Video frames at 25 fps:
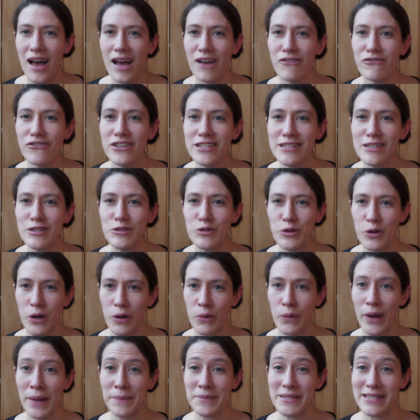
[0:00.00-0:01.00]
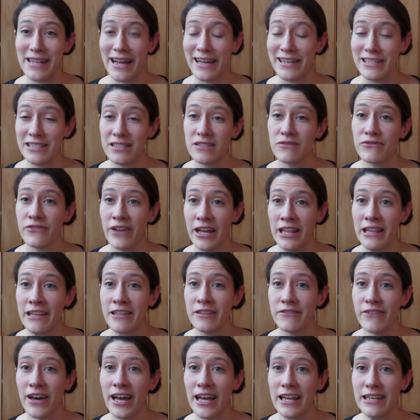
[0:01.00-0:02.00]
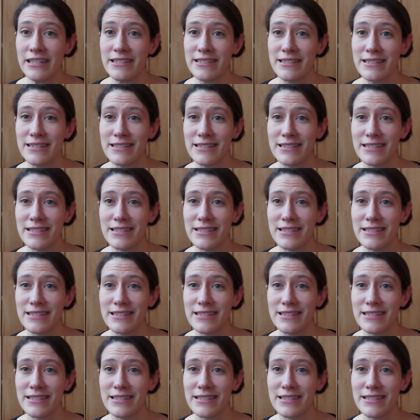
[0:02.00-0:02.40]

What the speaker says: A visit to our website is well advised,